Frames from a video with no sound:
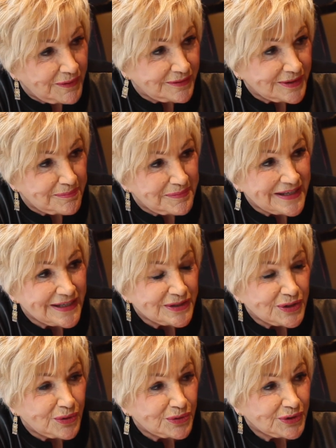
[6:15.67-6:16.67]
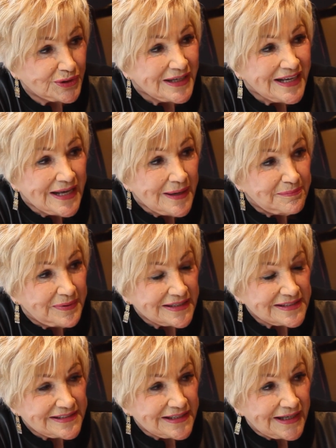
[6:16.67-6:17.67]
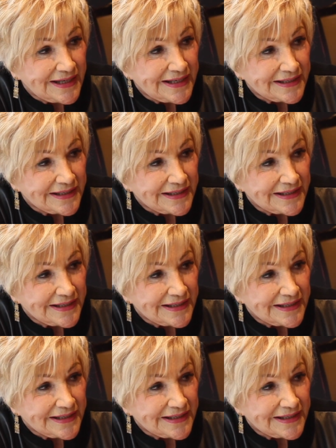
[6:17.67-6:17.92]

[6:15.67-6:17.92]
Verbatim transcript: and wound up being an owner, but uh,